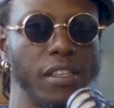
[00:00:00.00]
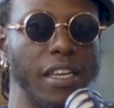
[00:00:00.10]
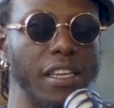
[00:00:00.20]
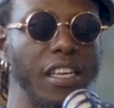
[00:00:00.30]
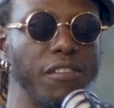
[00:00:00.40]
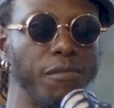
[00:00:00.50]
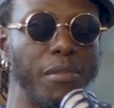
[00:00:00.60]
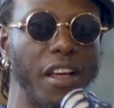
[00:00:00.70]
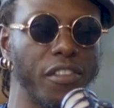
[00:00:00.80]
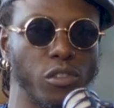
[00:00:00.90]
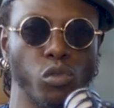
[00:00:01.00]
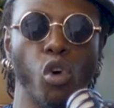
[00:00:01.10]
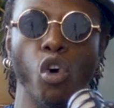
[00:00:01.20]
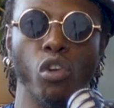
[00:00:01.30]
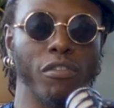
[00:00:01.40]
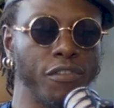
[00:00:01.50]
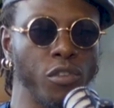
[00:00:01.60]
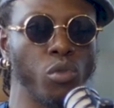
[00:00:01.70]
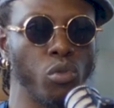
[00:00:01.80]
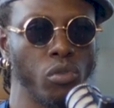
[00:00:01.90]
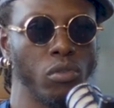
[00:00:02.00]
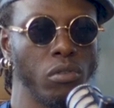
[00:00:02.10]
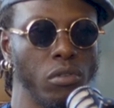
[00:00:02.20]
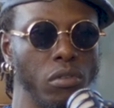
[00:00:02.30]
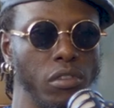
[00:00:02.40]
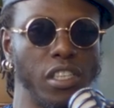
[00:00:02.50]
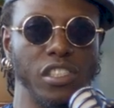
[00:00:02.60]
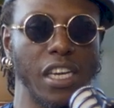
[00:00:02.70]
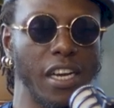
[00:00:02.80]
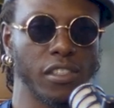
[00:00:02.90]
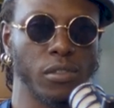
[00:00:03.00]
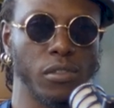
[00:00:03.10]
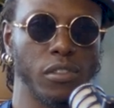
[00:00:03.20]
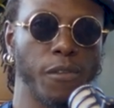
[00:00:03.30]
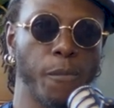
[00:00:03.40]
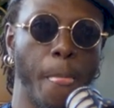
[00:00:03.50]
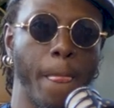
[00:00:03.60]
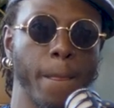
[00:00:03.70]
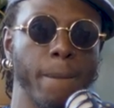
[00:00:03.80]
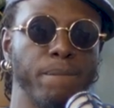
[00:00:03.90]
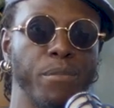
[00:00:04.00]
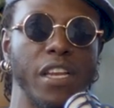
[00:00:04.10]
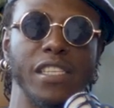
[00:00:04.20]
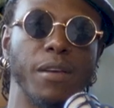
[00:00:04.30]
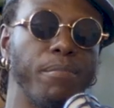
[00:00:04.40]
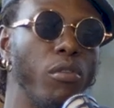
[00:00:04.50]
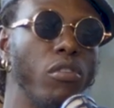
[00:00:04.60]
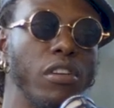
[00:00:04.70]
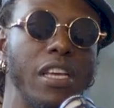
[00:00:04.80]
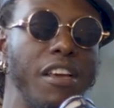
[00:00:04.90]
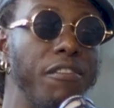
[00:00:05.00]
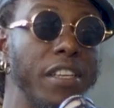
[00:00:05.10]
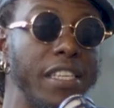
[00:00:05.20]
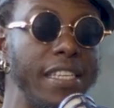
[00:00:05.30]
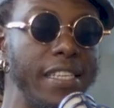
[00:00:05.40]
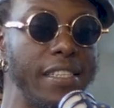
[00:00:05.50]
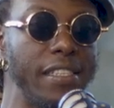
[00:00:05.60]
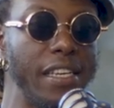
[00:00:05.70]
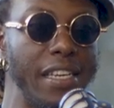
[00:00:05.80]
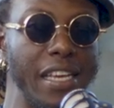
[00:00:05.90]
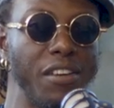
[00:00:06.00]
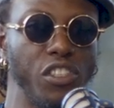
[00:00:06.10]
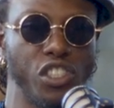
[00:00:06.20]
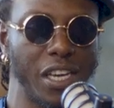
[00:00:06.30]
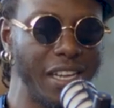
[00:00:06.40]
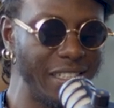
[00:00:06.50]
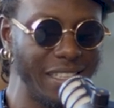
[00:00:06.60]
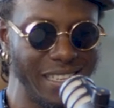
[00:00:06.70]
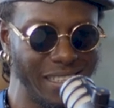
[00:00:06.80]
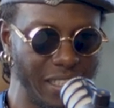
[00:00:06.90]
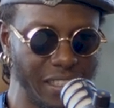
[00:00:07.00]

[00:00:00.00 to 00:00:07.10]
that gave birth to all of you, mm. the hmm. Jacksons. And it's upon every kid and every child in